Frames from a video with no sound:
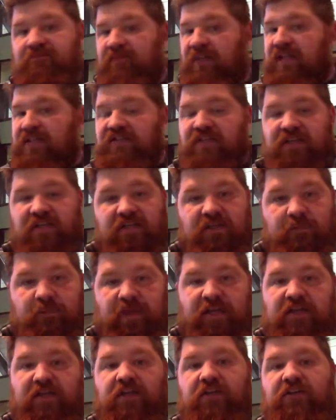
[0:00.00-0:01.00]
That's going to
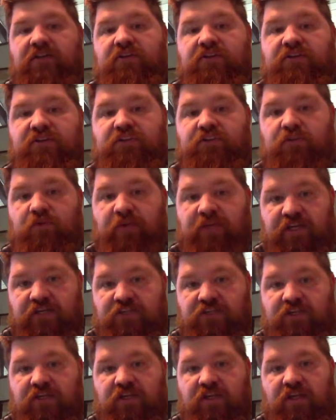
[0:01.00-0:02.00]
depend on your
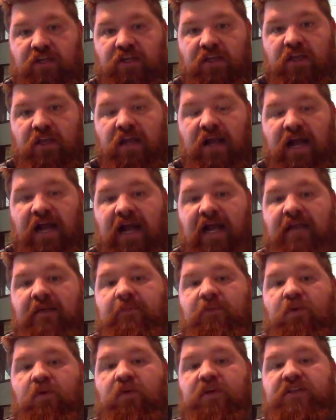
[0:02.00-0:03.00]
situation. I
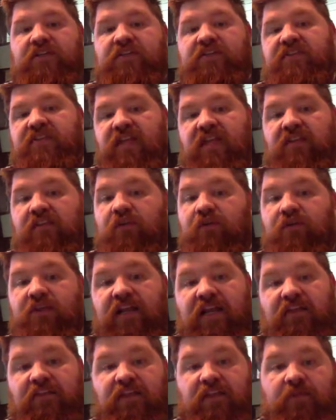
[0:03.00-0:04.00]
am going to say, though, that
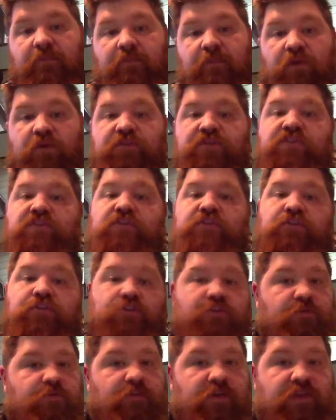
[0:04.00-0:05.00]
I think most
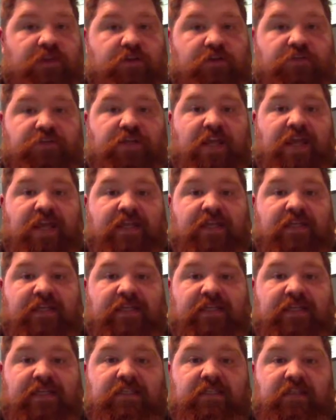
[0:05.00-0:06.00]
church players
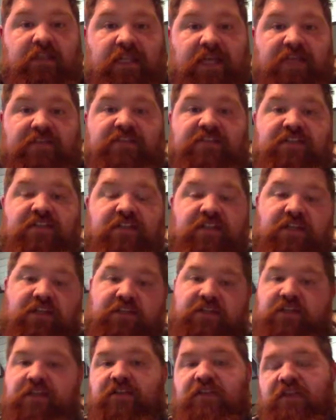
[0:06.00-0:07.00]
need less than they
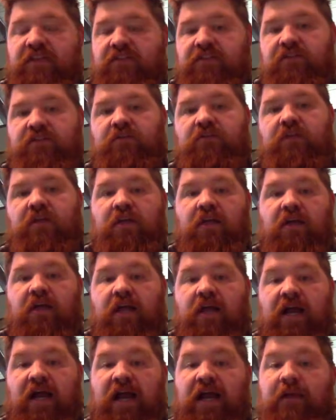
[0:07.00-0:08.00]
think they do.
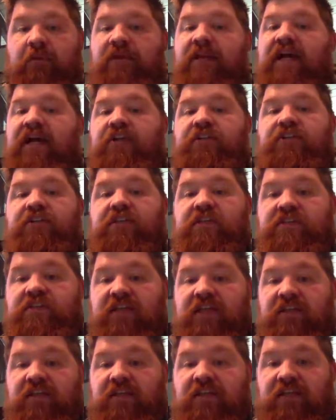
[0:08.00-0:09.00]
I would actually
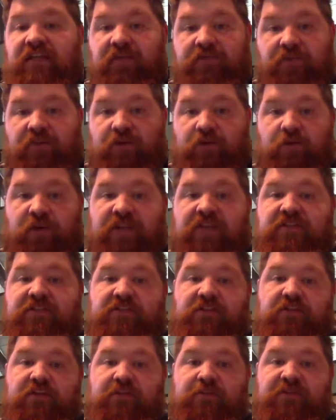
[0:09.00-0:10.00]
say that given the right
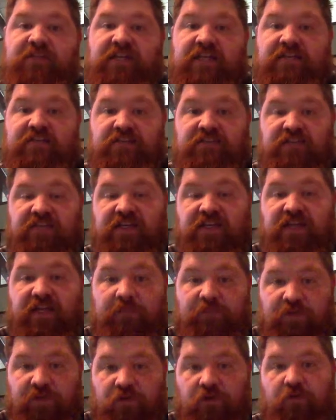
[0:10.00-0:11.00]
circumstance and setting
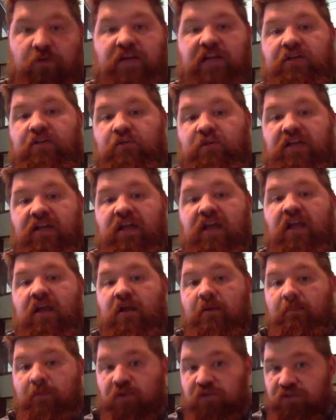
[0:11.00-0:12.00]
up the correct rig,
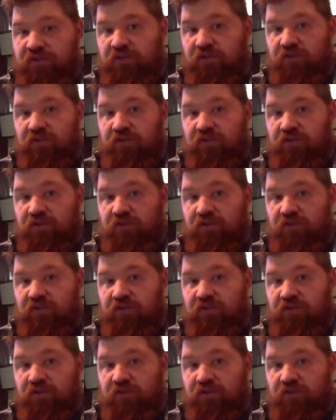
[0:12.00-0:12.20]
most